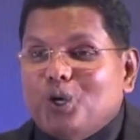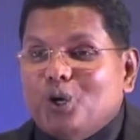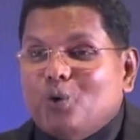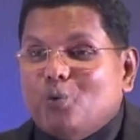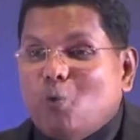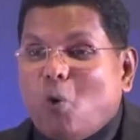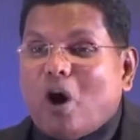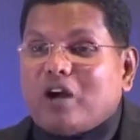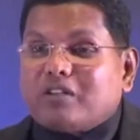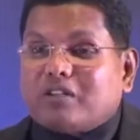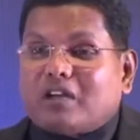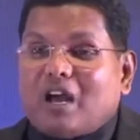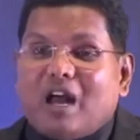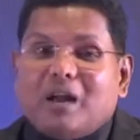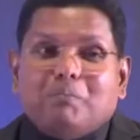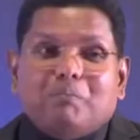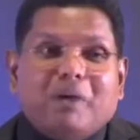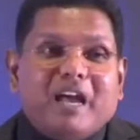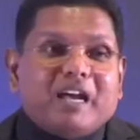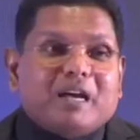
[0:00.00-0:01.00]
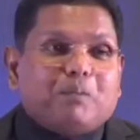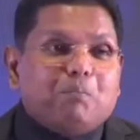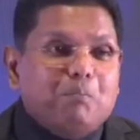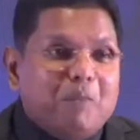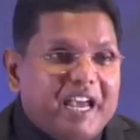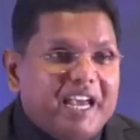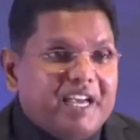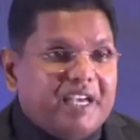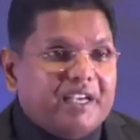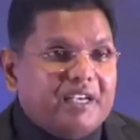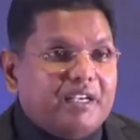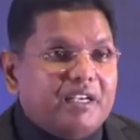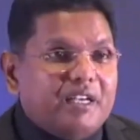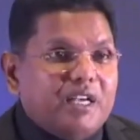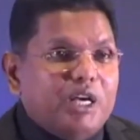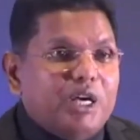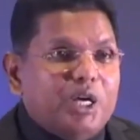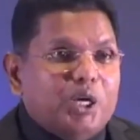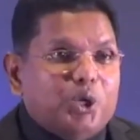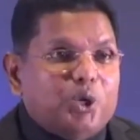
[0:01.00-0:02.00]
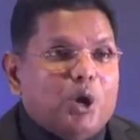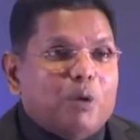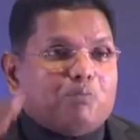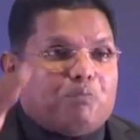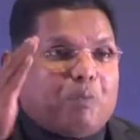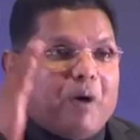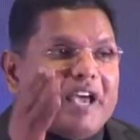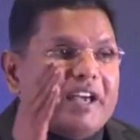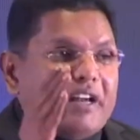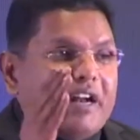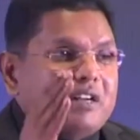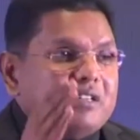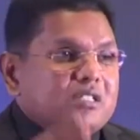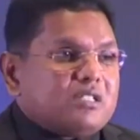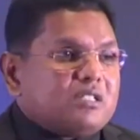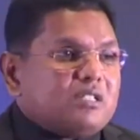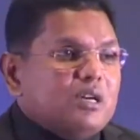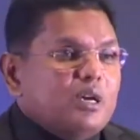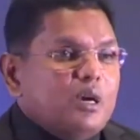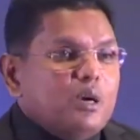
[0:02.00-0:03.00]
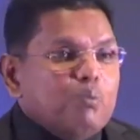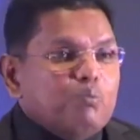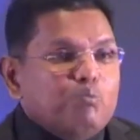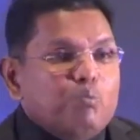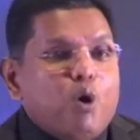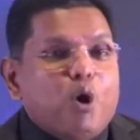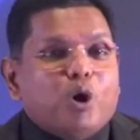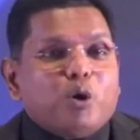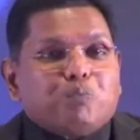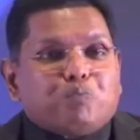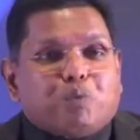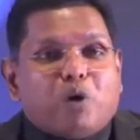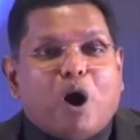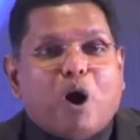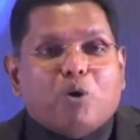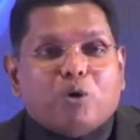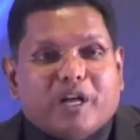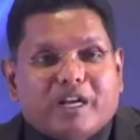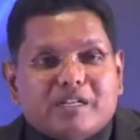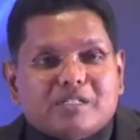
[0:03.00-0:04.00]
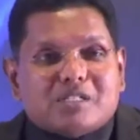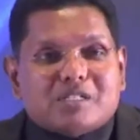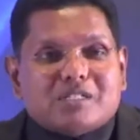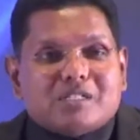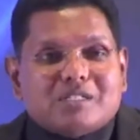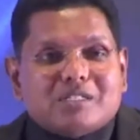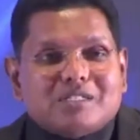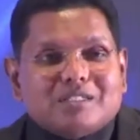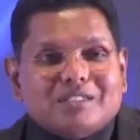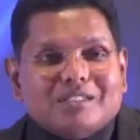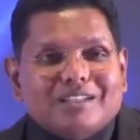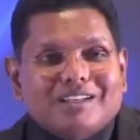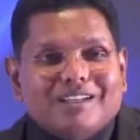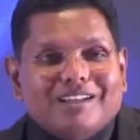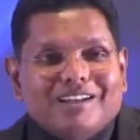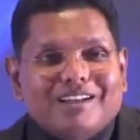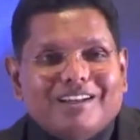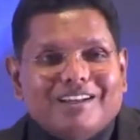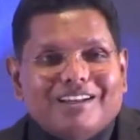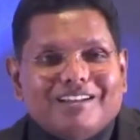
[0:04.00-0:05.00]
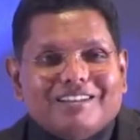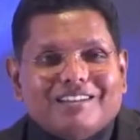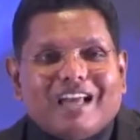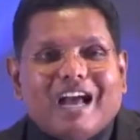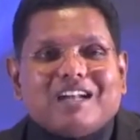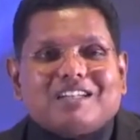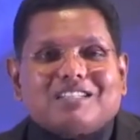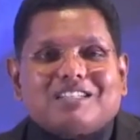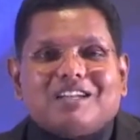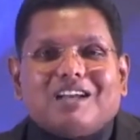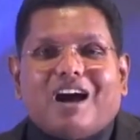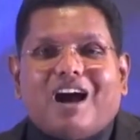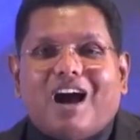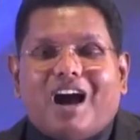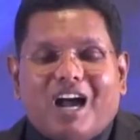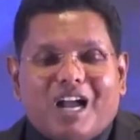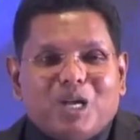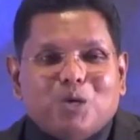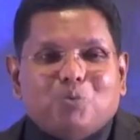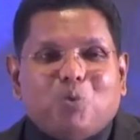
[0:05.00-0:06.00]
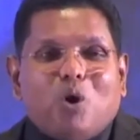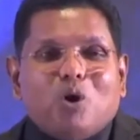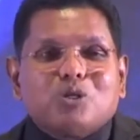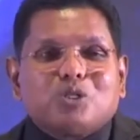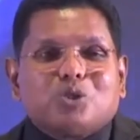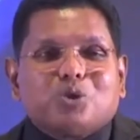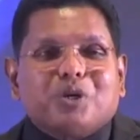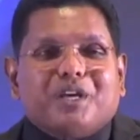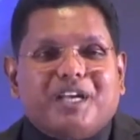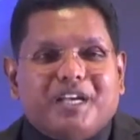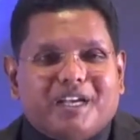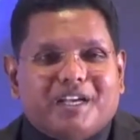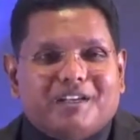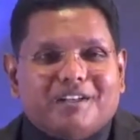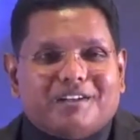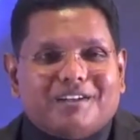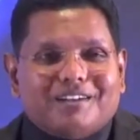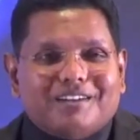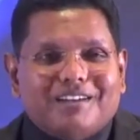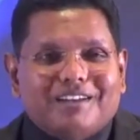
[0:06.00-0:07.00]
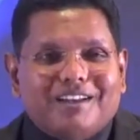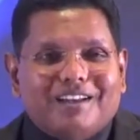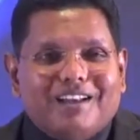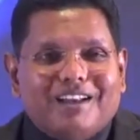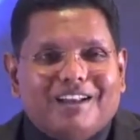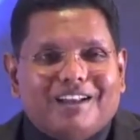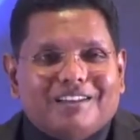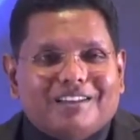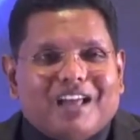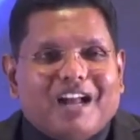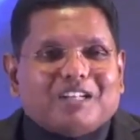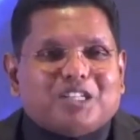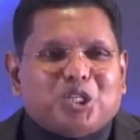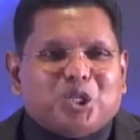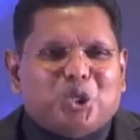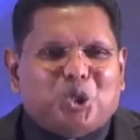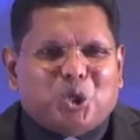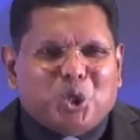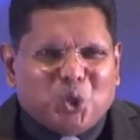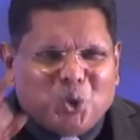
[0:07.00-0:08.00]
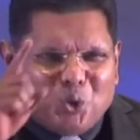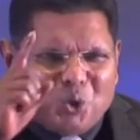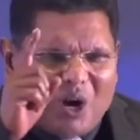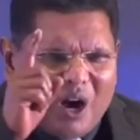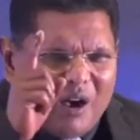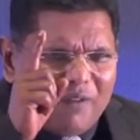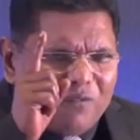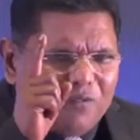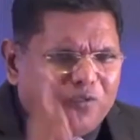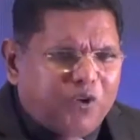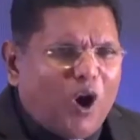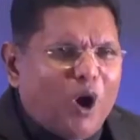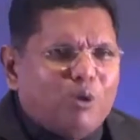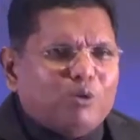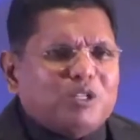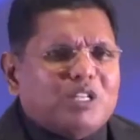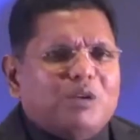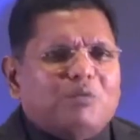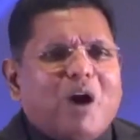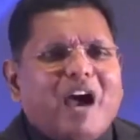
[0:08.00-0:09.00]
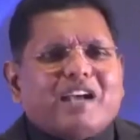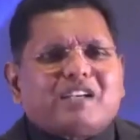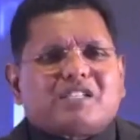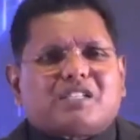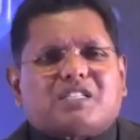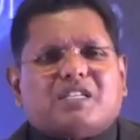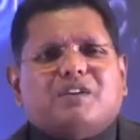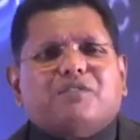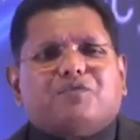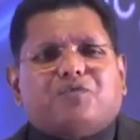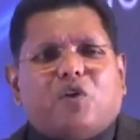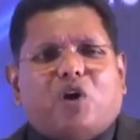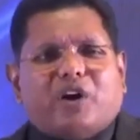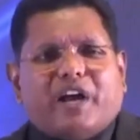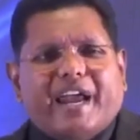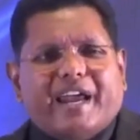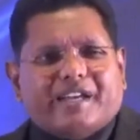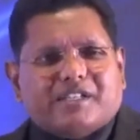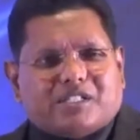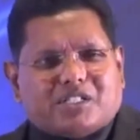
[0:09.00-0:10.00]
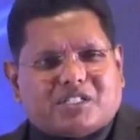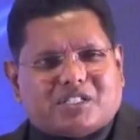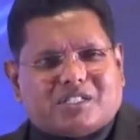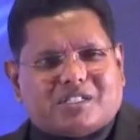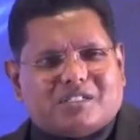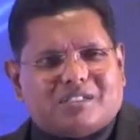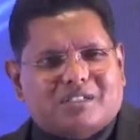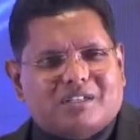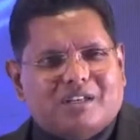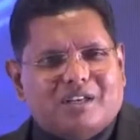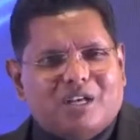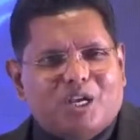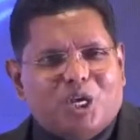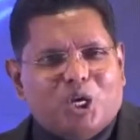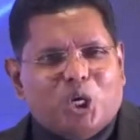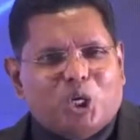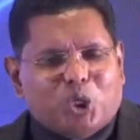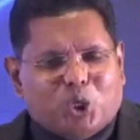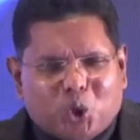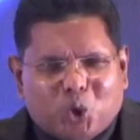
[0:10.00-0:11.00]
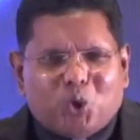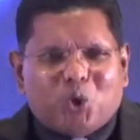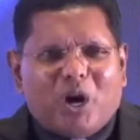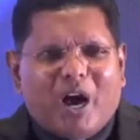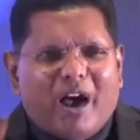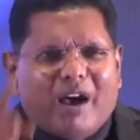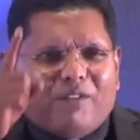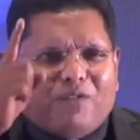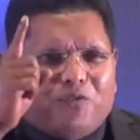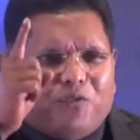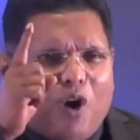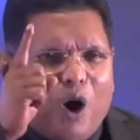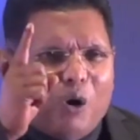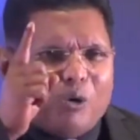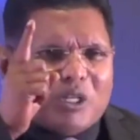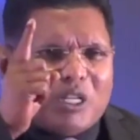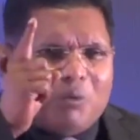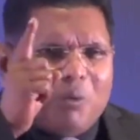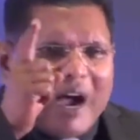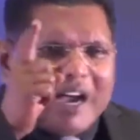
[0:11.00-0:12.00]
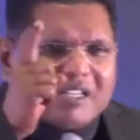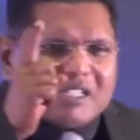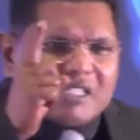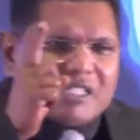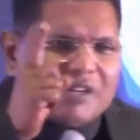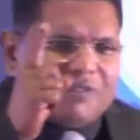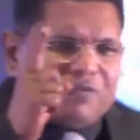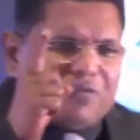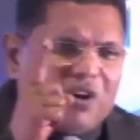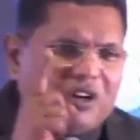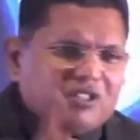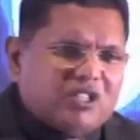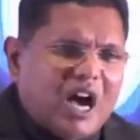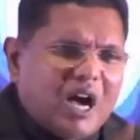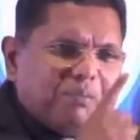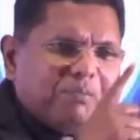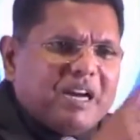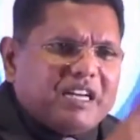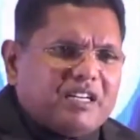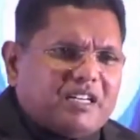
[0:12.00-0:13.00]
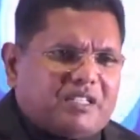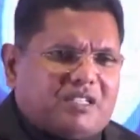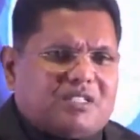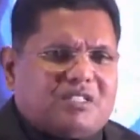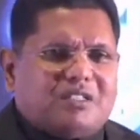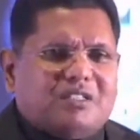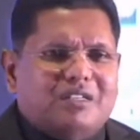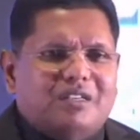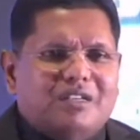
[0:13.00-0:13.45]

what can make me, your parents, more proudest that I want to hear that you have found the vaccine for AIDS. You have found the vaccine for diabetics.